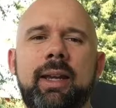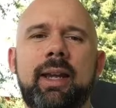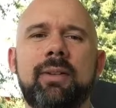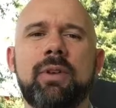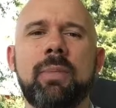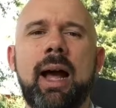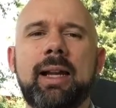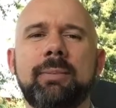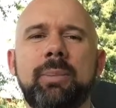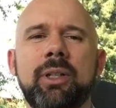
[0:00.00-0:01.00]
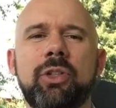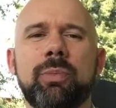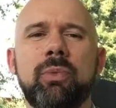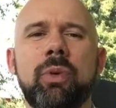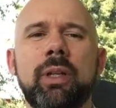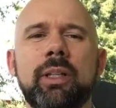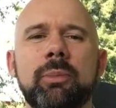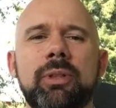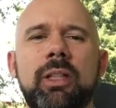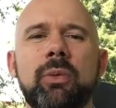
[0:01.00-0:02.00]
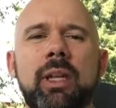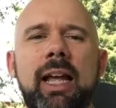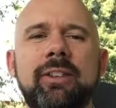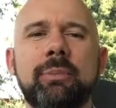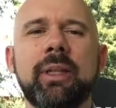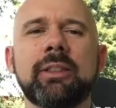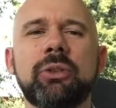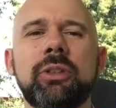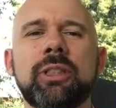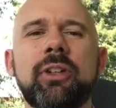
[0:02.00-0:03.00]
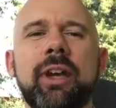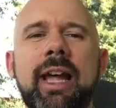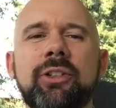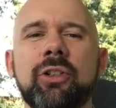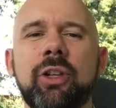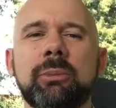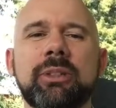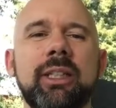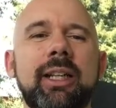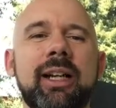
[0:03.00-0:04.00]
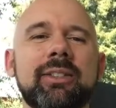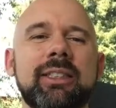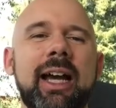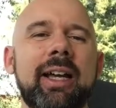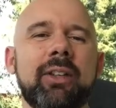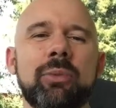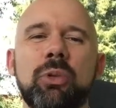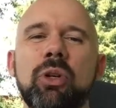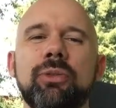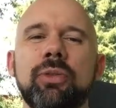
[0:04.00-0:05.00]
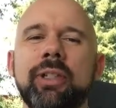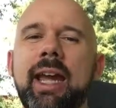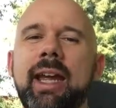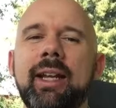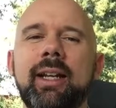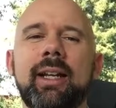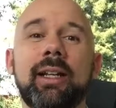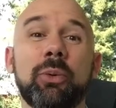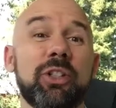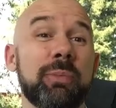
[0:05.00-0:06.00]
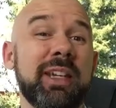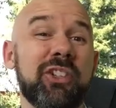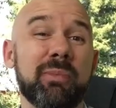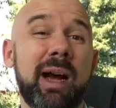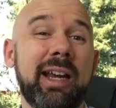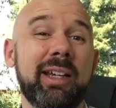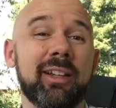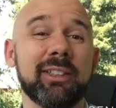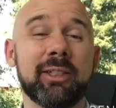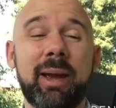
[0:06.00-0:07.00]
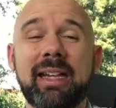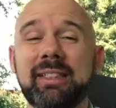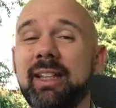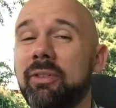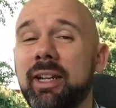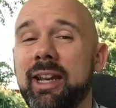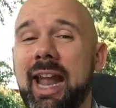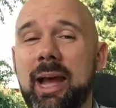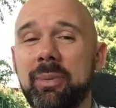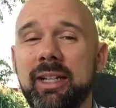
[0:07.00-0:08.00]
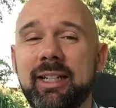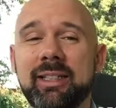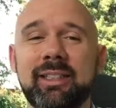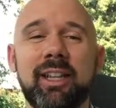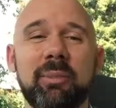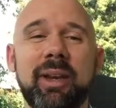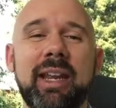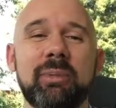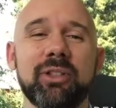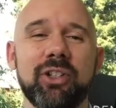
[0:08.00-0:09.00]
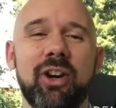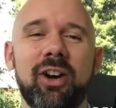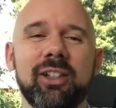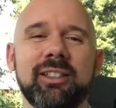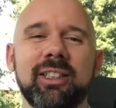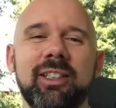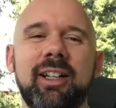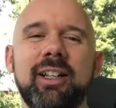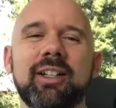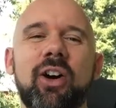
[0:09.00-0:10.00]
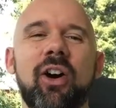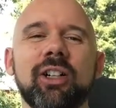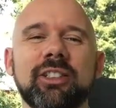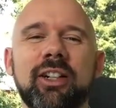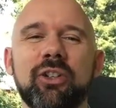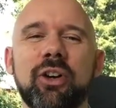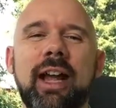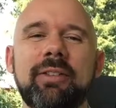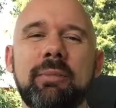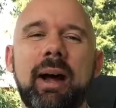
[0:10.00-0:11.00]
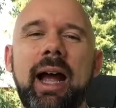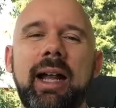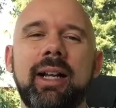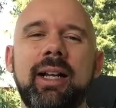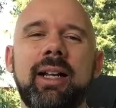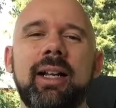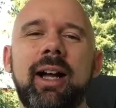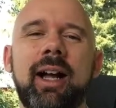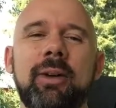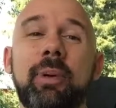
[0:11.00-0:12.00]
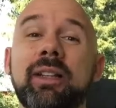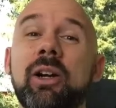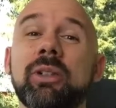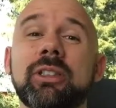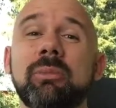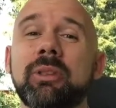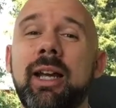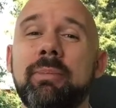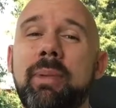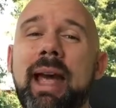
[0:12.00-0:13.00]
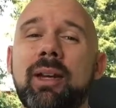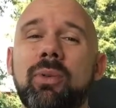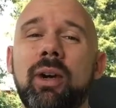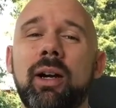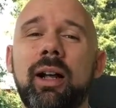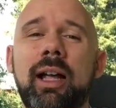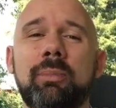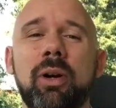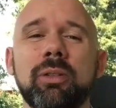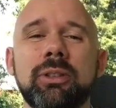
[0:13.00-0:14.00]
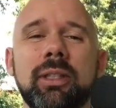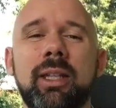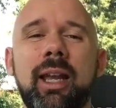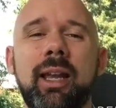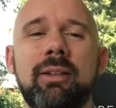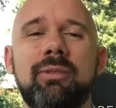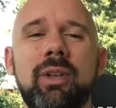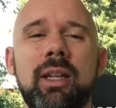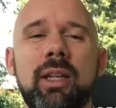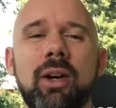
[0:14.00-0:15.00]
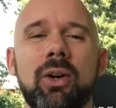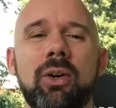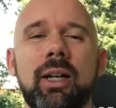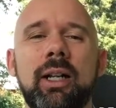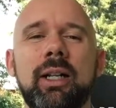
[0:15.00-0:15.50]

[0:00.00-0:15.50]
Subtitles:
Hey everybody, Benjamin Williams here with Life Ministries International. I'm sitting outside on a beautiful day, which means you might hear some activity happening in some neighbors' yards and cars that are driving by. But there was some time back where I posted a video